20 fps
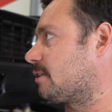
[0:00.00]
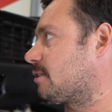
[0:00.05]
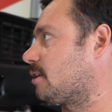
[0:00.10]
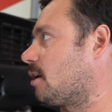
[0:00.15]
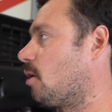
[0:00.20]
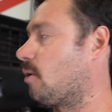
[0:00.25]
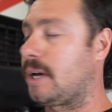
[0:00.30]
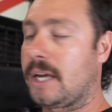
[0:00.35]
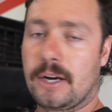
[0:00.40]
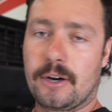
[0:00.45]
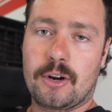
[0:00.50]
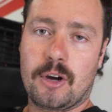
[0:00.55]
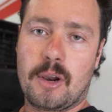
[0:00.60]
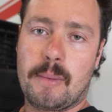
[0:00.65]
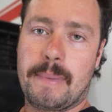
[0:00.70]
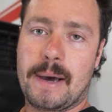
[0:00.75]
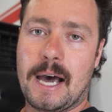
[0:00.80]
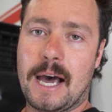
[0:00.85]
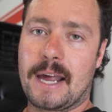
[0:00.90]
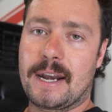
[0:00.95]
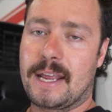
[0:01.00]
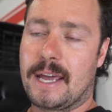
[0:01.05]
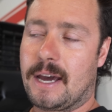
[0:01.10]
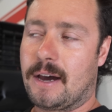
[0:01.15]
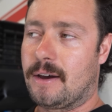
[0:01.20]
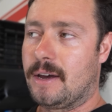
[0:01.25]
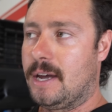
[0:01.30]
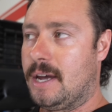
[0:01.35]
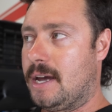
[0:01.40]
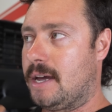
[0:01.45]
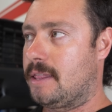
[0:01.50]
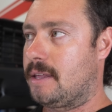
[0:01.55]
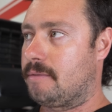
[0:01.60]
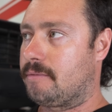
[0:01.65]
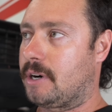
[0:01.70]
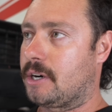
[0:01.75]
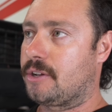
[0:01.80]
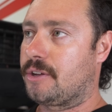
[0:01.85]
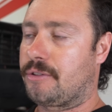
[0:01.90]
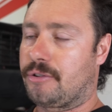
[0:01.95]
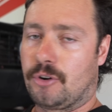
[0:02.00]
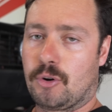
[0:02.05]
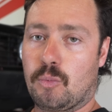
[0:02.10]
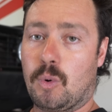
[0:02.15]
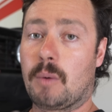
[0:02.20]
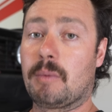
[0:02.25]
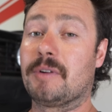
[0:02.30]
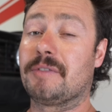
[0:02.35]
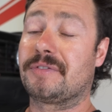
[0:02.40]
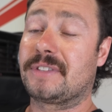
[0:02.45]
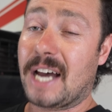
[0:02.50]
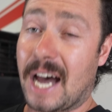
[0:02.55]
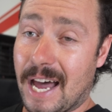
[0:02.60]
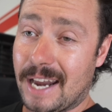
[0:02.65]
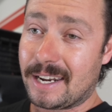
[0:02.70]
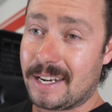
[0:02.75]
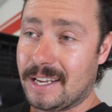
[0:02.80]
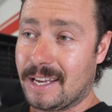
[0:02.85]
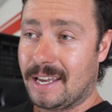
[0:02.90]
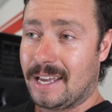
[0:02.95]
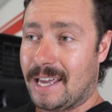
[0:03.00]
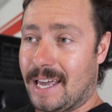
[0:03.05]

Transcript: So I'll get it all apart now and then run you through what we've done